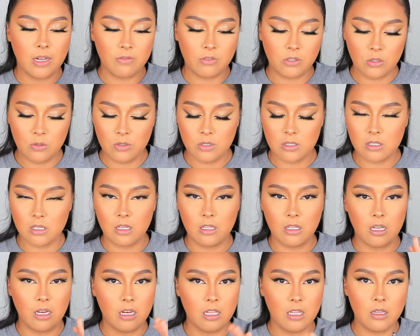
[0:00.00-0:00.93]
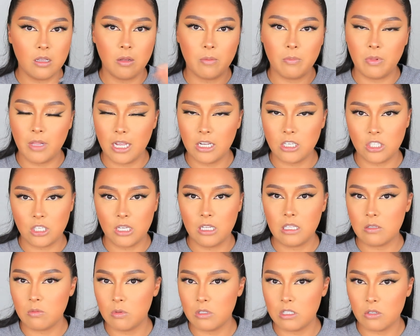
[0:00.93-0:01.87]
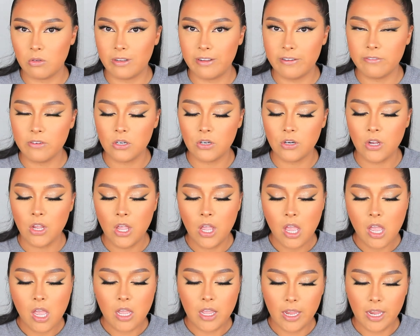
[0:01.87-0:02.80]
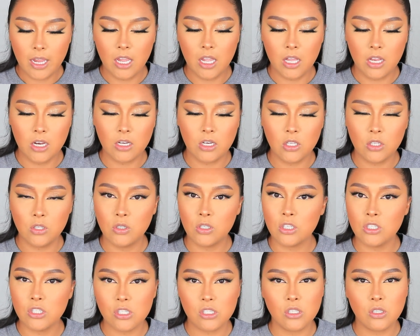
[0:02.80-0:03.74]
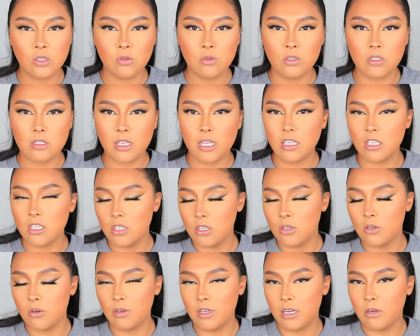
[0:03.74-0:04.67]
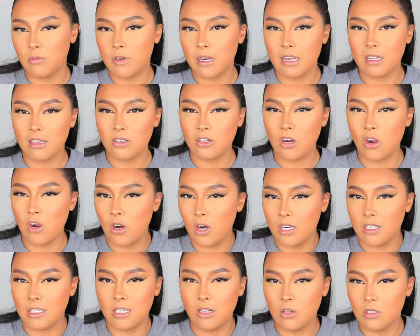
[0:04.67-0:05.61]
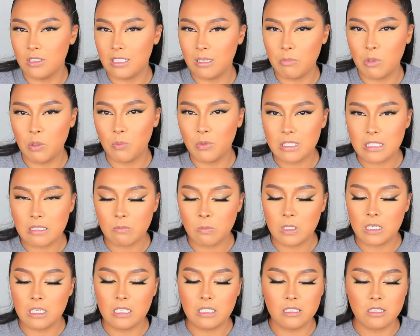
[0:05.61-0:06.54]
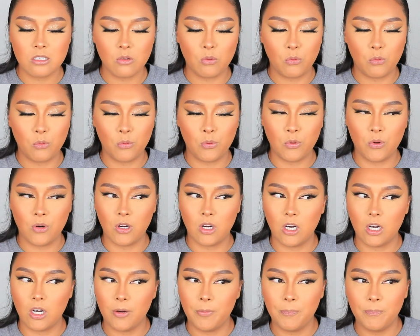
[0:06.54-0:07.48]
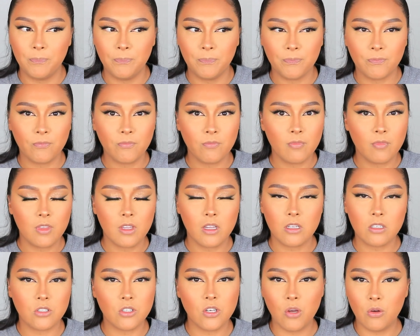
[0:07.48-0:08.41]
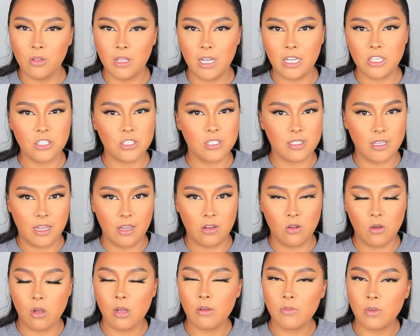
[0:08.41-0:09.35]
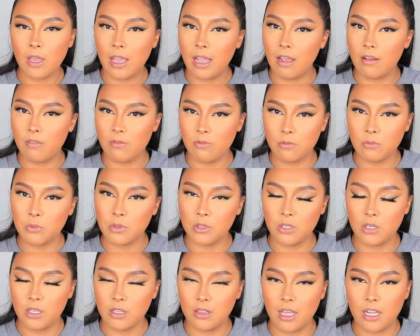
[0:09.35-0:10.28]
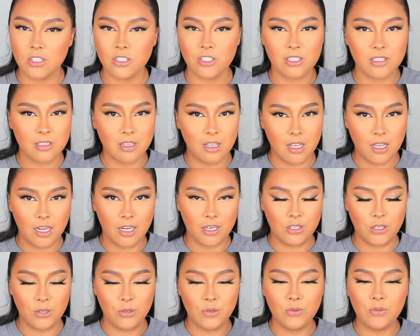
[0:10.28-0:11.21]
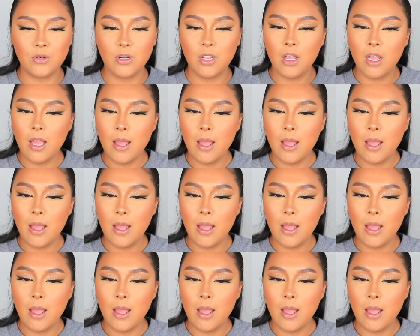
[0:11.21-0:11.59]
have to use any black shades whatsoever. And you can just use, like, you know, like regular Ardell Demi Wispies or no lashes at all if you have really good lashes. I don't.